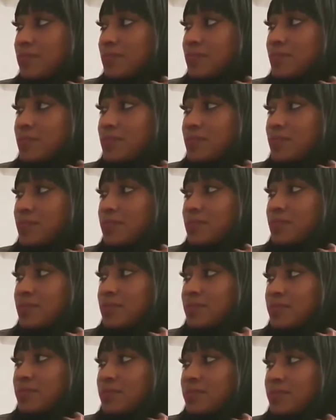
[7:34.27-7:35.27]

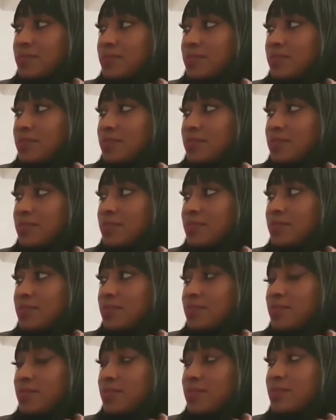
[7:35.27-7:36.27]

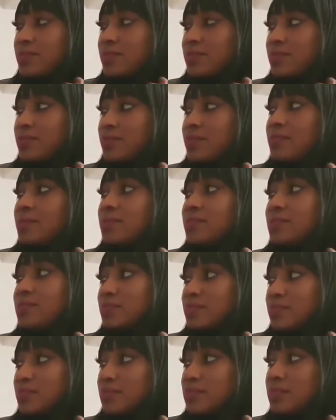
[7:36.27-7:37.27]

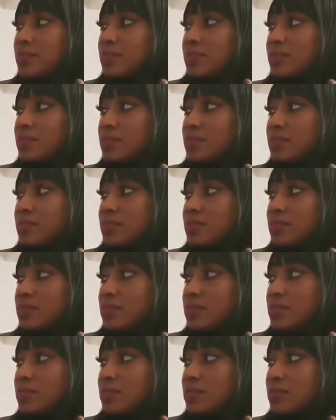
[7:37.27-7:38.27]

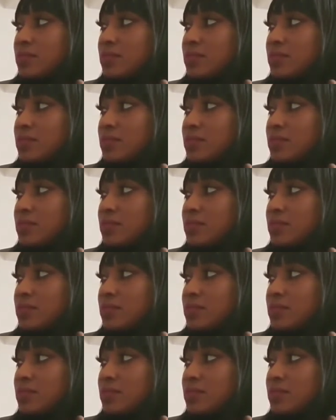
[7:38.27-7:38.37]
(not speaking)